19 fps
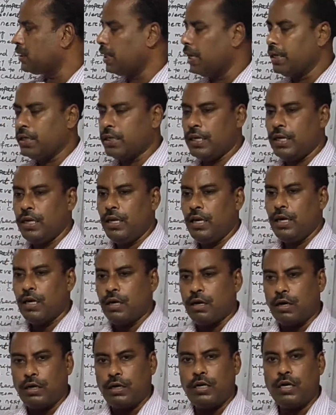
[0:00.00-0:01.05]
like a
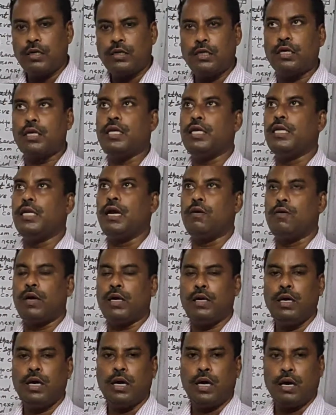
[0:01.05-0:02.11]
conductor in
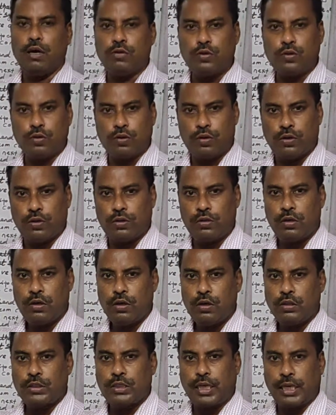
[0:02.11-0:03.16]
our household
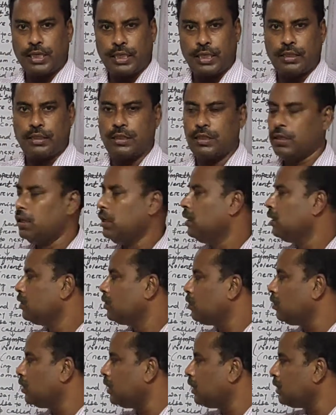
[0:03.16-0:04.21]
circuit.
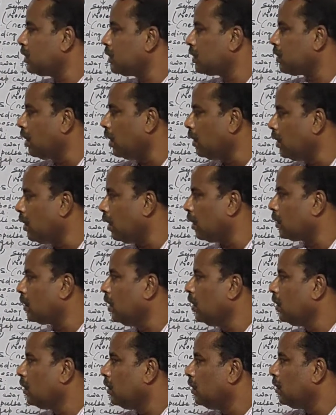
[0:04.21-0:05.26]
So this conduct
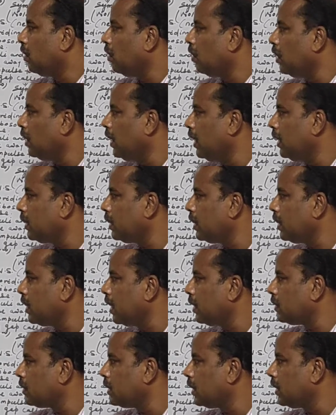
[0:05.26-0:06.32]
the electrical
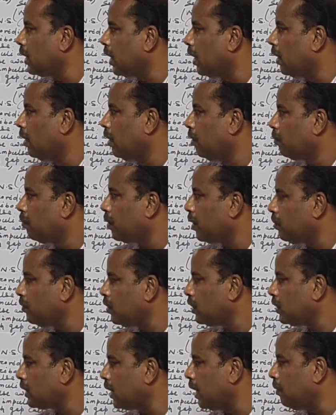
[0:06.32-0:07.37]
signal from the
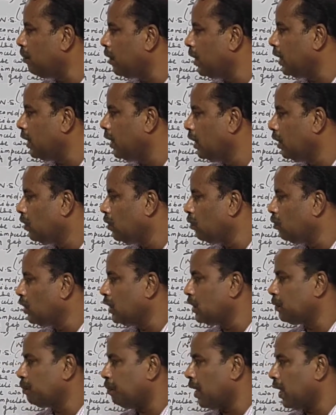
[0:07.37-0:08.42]
cell body to
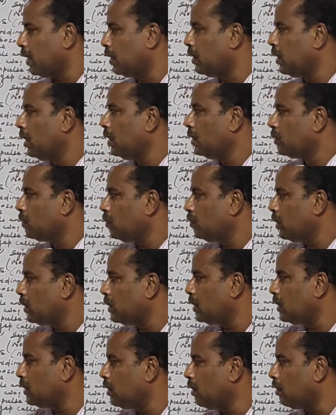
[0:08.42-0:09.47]
this part. So this
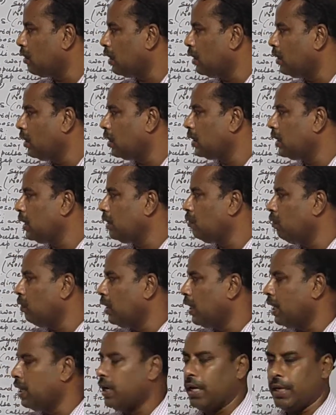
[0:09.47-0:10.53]
is the conducting
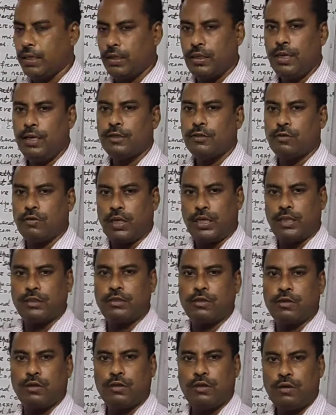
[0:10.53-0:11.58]
wire like. So that is
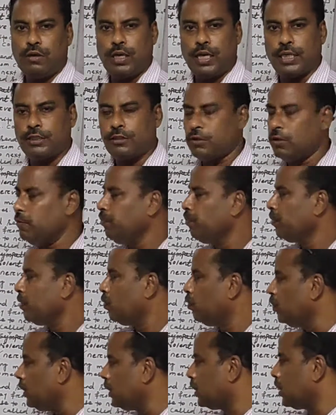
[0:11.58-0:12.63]
called the axon,
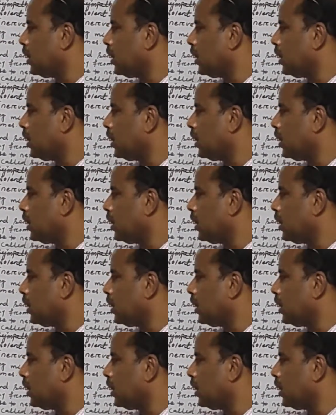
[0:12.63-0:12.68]
which